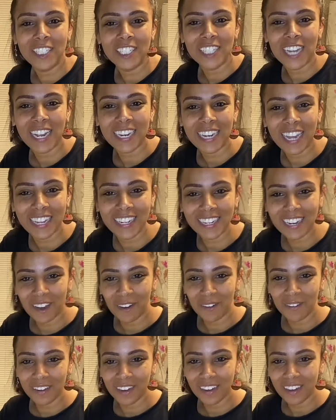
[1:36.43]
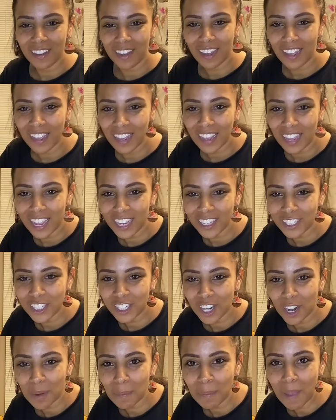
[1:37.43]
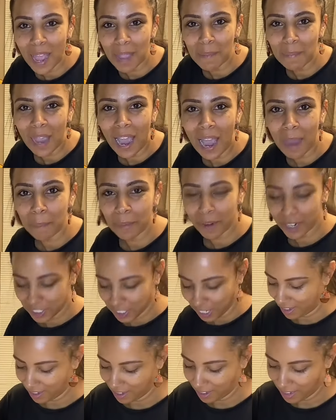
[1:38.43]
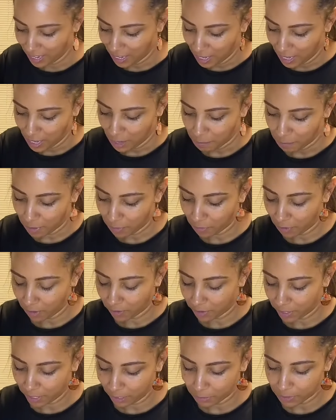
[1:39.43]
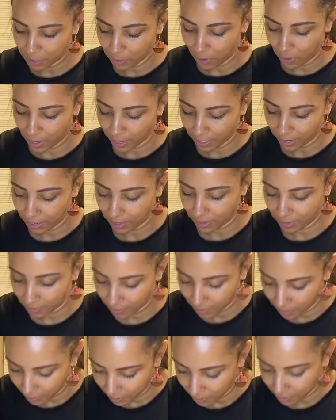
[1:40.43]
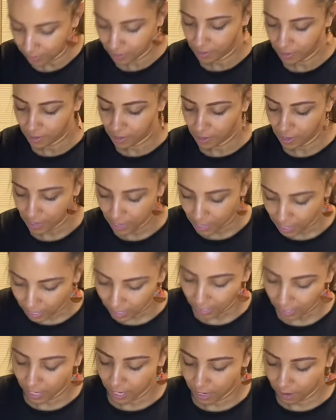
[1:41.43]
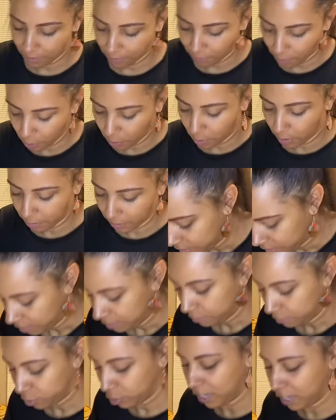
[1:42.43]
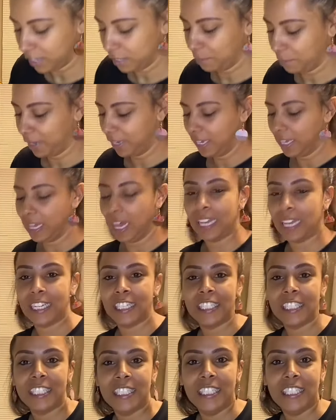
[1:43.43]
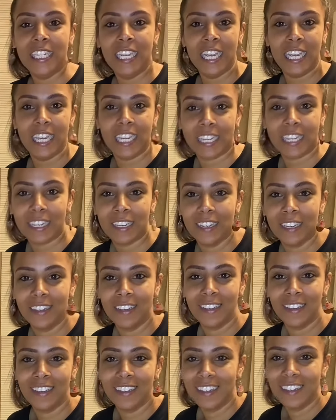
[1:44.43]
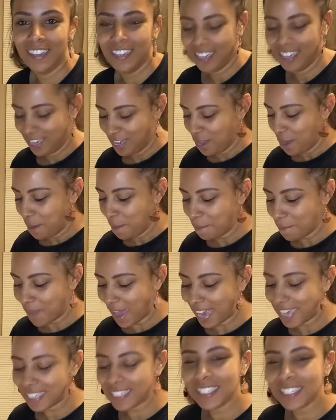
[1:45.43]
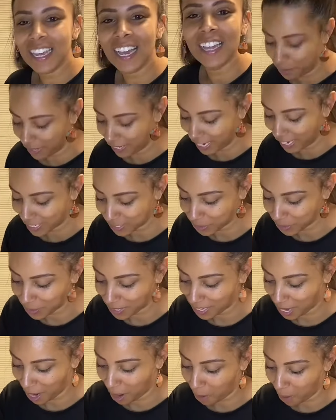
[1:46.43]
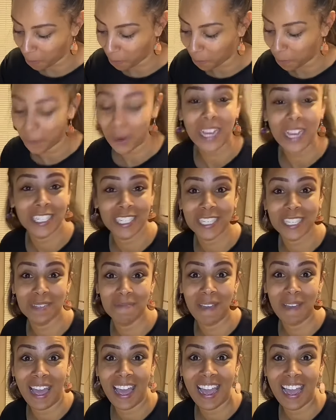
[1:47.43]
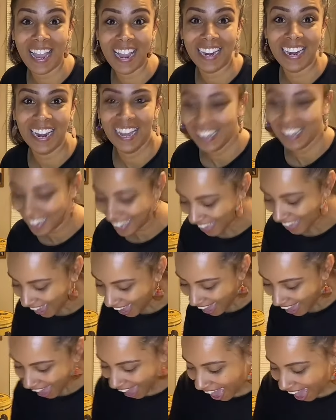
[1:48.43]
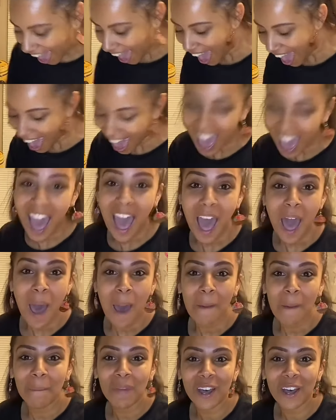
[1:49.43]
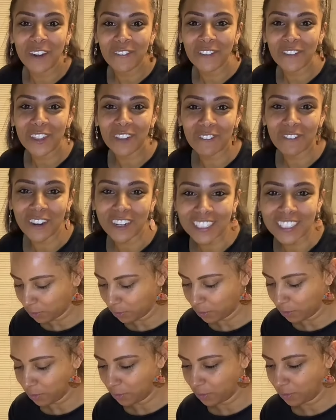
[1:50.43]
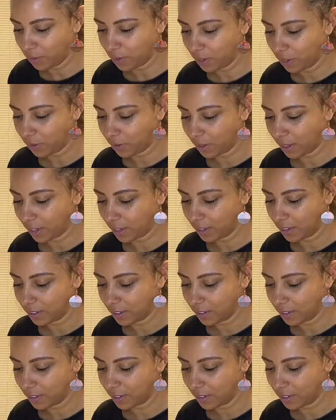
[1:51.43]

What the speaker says: Once I get it molded to the shape that I want it, I just wrap the saran wrap around it and smooth out all the lumps and bumps so it looks so pretty in my bowl. And I know a lot of people like to leave their butter sitting on the counter, and you can do so, but just know that it will last longer if you put it in the refrigerator.